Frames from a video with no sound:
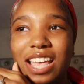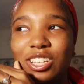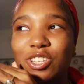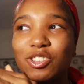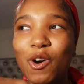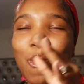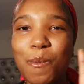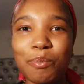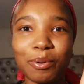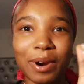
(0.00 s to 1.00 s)

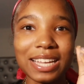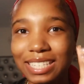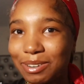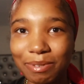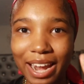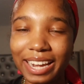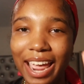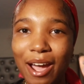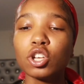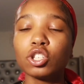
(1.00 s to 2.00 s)
so present right
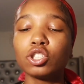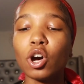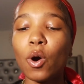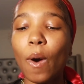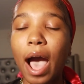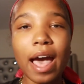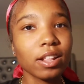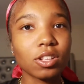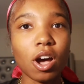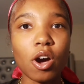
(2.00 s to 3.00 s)
now. So I
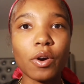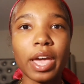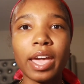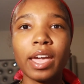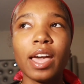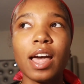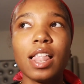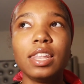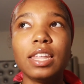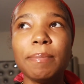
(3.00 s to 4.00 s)
thought, okay,
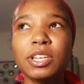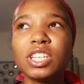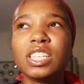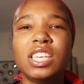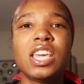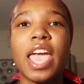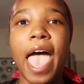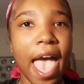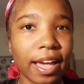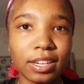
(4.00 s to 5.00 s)
let me just get
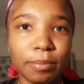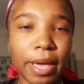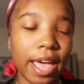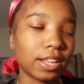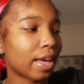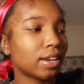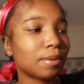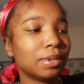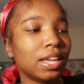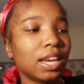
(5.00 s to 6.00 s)
acne pads. I
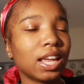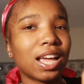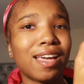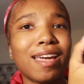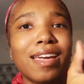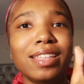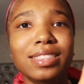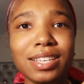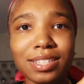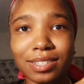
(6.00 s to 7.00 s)
ended up getting
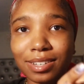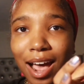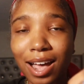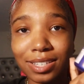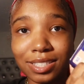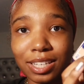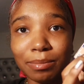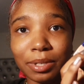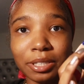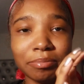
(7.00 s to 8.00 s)
these
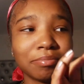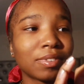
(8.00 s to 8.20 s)
Noxzema